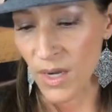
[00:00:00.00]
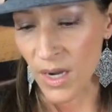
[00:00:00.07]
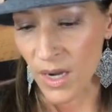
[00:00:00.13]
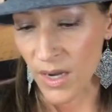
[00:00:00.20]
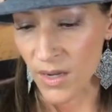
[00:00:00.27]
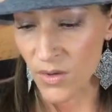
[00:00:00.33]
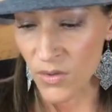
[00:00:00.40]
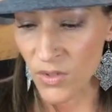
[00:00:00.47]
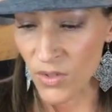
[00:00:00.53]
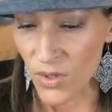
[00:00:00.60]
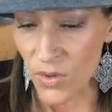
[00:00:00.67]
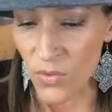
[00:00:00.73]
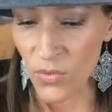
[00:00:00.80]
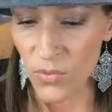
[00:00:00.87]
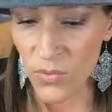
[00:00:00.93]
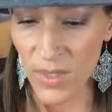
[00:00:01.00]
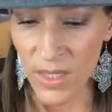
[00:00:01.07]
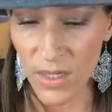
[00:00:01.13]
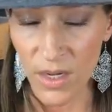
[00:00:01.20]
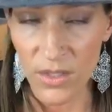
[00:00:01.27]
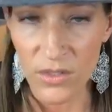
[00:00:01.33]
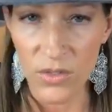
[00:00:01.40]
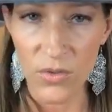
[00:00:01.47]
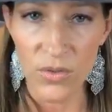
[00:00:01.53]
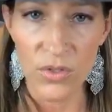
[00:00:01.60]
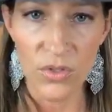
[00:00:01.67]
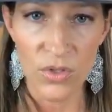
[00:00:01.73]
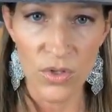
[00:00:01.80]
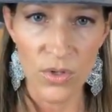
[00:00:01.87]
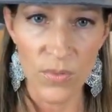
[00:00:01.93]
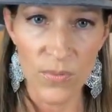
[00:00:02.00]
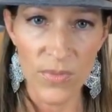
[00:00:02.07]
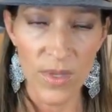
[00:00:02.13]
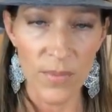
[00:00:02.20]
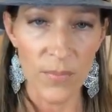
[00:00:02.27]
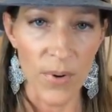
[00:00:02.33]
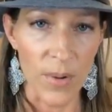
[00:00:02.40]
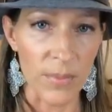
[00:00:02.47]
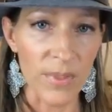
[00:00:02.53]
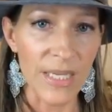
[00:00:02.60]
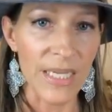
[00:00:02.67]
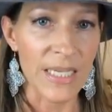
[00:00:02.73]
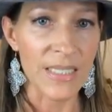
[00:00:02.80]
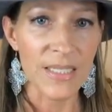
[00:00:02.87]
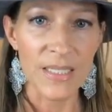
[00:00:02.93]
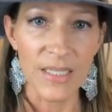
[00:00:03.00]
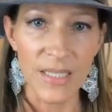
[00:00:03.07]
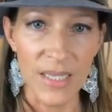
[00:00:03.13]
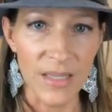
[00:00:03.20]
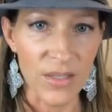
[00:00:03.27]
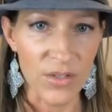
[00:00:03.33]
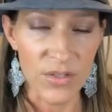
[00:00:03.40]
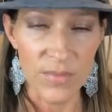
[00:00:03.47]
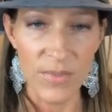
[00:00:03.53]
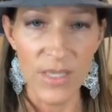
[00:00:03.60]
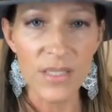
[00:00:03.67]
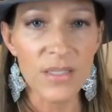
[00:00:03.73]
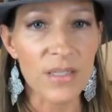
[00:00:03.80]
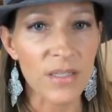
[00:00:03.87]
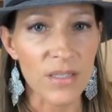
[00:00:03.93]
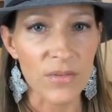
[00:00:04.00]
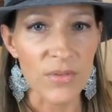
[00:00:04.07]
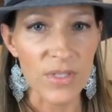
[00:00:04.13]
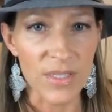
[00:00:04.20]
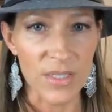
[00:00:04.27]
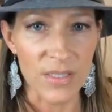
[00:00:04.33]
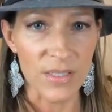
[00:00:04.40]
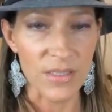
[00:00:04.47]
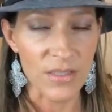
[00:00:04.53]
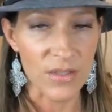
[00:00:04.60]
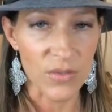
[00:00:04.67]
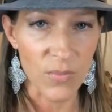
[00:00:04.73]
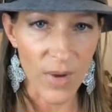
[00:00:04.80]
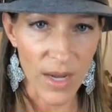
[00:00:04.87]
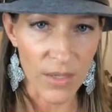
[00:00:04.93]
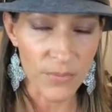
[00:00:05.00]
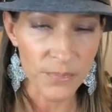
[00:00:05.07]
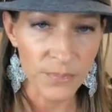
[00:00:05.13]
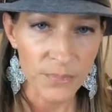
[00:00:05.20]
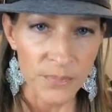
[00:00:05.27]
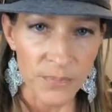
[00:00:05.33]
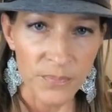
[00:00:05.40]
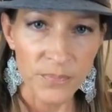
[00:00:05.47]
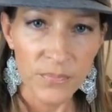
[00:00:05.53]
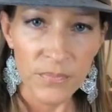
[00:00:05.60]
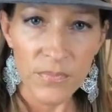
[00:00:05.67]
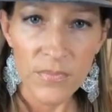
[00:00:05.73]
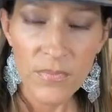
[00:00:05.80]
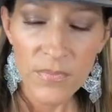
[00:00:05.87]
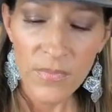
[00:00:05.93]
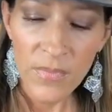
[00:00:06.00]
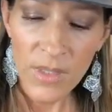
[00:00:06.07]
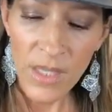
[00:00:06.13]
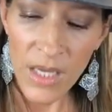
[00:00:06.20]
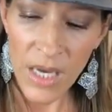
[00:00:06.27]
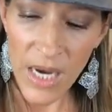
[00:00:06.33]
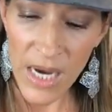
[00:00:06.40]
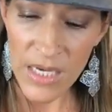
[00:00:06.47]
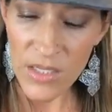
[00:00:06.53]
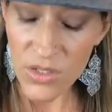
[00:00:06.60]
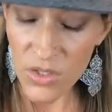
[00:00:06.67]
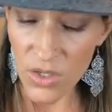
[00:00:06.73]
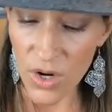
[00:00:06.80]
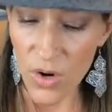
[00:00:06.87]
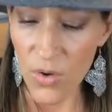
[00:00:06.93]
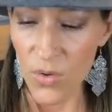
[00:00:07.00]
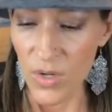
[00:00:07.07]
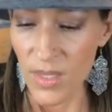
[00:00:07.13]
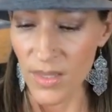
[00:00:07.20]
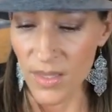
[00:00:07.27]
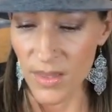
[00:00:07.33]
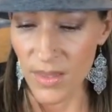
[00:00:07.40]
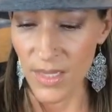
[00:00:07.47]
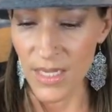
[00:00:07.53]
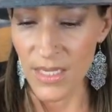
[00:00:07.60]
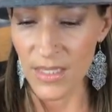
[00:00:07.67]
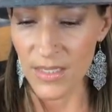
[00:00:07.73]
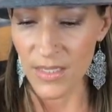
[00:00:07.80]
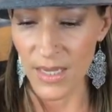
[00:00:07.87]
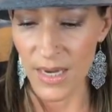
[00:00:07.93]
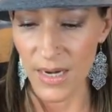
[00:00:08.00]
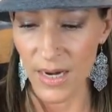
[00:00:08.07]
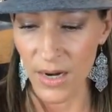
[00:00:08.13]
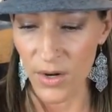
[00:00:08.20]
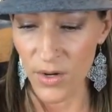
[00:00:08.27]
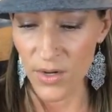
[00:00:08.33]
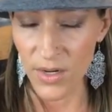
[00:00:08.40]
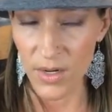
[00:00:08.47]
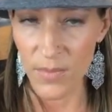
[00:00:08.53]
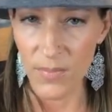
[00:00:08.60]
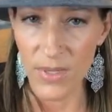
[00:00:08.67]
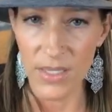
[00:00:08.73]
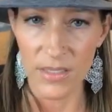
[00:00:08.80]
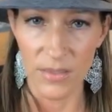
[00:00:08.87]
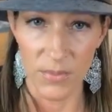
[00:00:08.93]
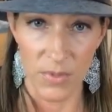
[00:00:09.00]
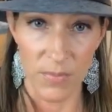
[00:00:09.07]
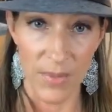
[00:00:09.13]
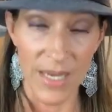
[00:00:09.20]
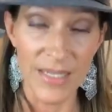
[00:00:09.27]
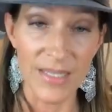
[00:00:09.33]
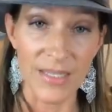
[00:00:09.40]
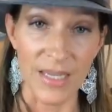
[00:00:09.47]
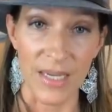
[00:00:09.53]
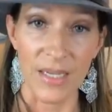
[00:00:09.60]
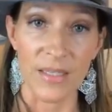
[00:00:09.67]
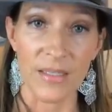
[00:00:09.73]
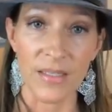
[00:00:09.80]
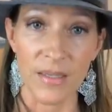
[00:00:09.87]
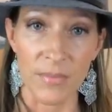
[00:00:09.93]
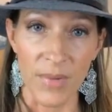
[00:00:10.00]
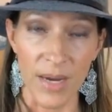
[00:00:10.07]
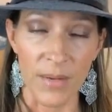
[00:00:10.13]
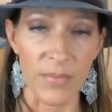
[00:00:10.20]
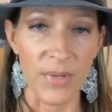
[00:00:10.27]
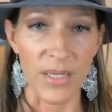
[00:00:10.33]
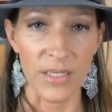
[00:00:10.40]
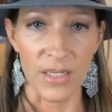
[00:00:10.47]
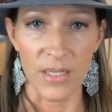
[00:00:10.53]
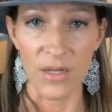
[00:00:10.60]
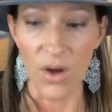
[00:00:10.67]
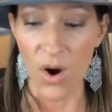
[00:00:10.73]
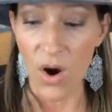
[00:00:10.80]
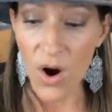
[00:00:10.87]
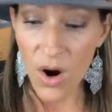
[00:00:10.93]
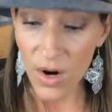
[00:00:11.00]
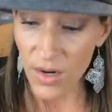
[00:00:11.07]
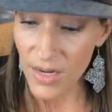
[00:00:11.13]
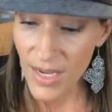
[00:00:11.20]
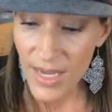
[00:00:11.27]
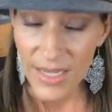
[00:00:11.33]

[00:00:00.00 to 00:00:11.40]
Uh, you know, we can also assume that probably insulin, there's some insulin resistance as well. And so the things that are going to be some of the best things, in my opinion, are